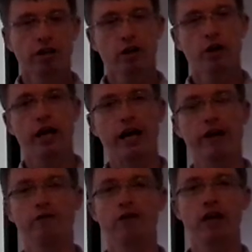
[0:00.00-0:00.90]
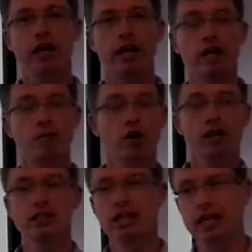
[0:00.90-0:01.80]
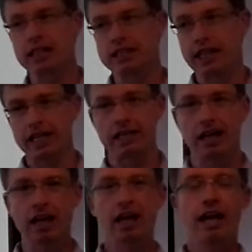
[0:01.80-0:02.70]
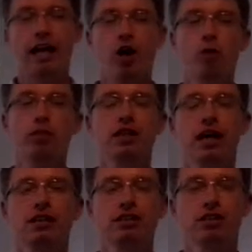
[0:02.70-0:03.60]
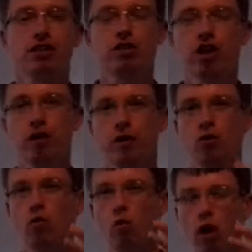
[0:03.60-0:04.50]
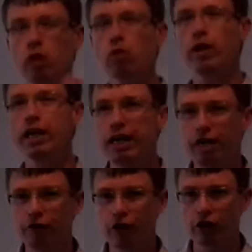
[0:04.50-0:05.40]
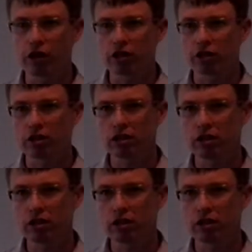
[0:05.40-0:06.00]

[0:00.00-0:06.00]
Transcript: TOGAF, enterprise architecture, helps us to determine what we need first